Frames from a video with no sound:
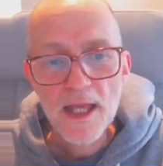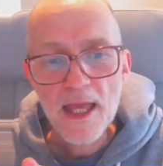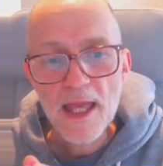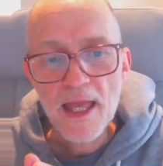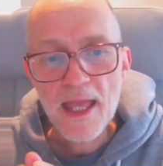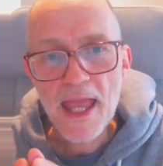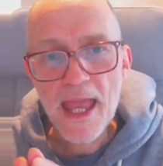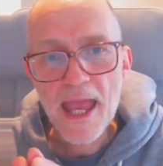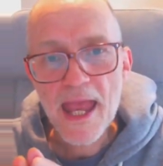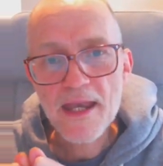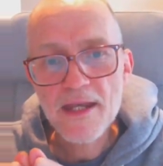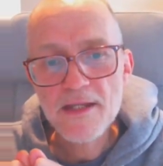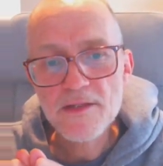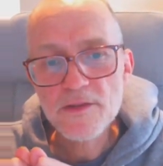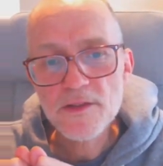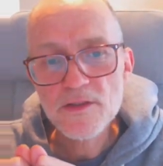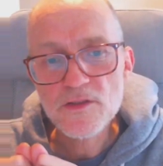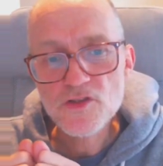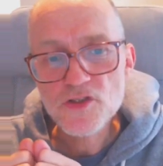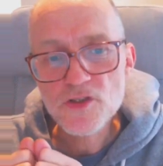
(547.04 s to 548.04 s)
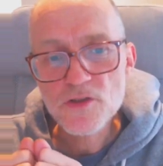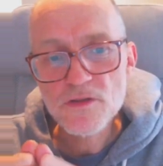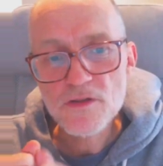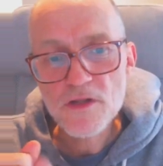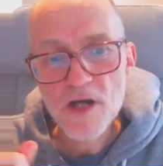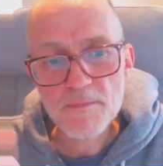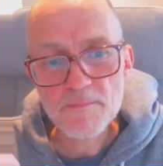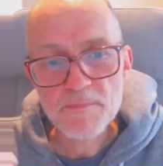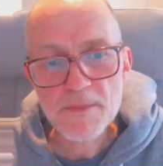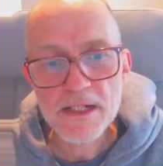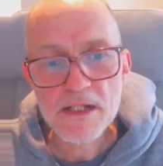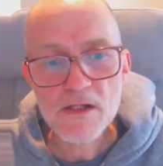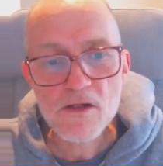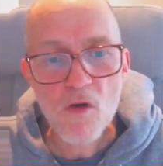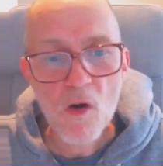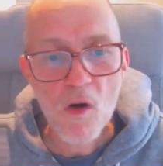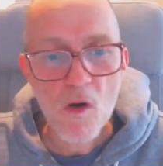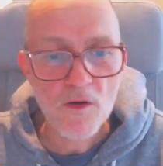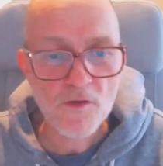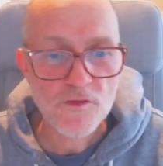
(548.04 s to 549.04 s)
And it should not be
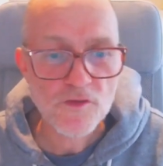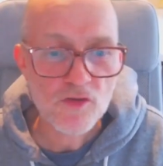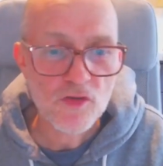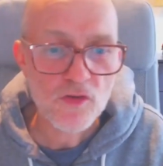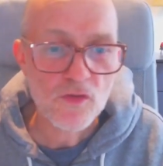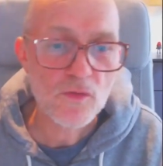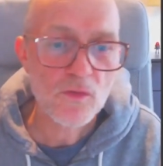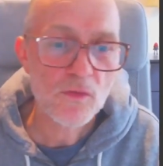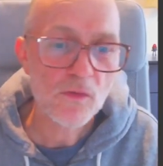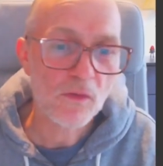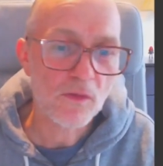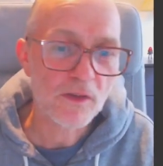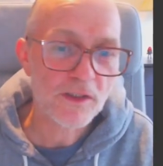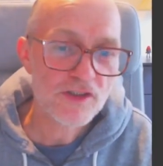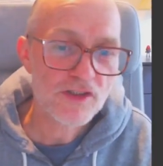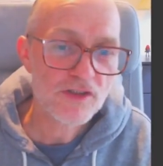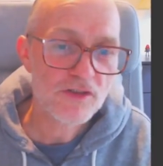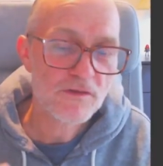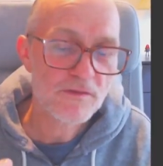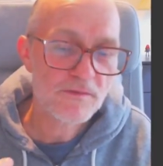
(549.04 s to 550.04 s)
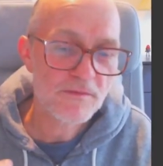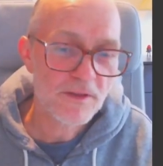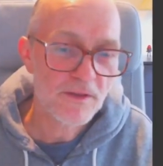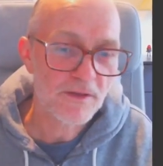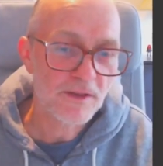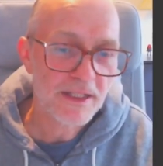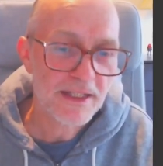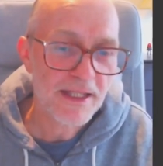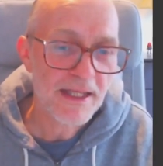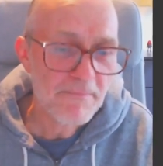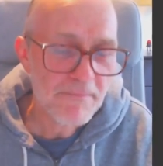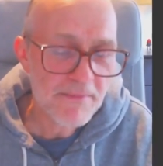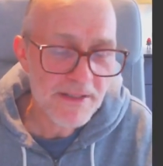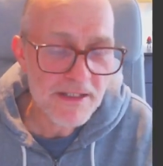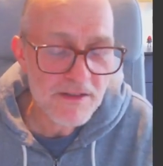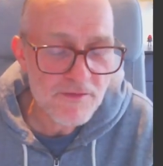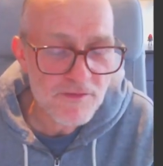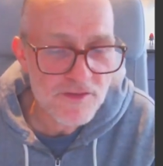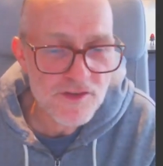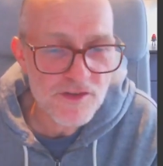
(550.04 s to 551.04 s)
too long. It should, it can be
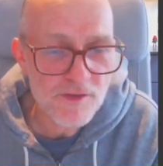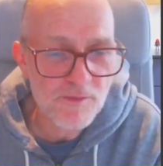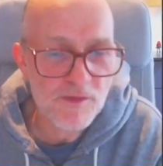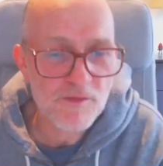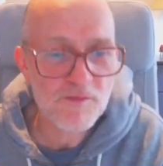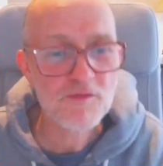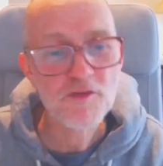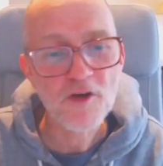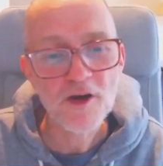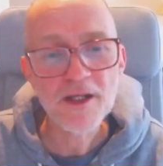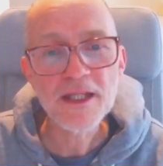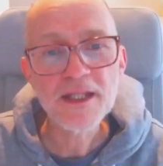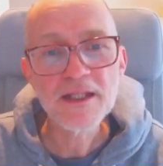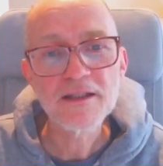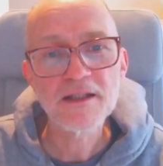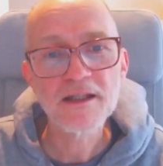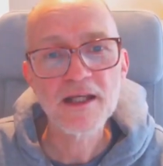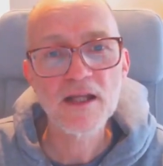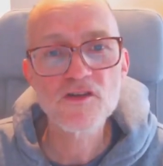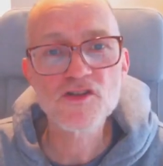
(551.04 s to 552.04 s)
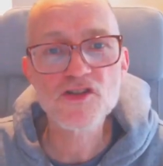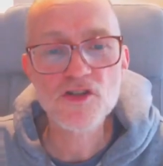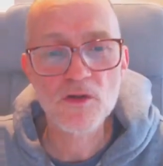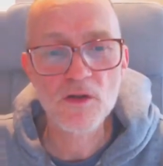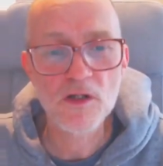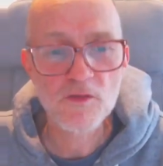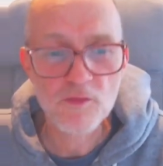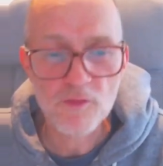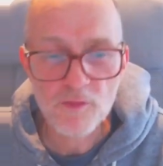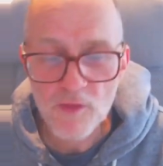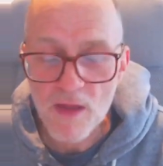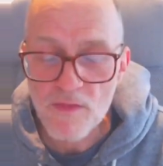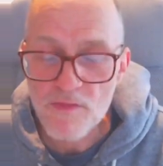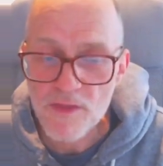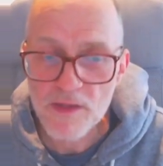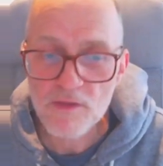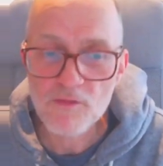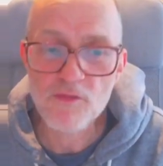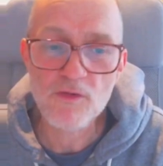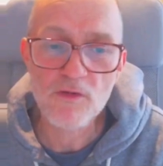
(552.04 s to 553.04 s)
even something funny and short, I
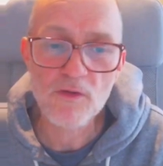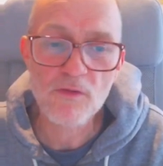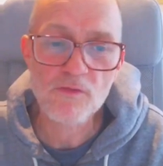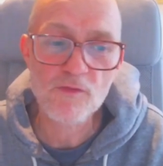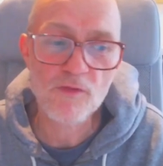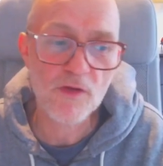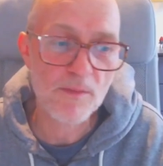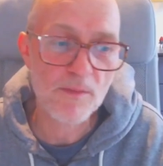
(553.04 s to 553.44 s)
think, for a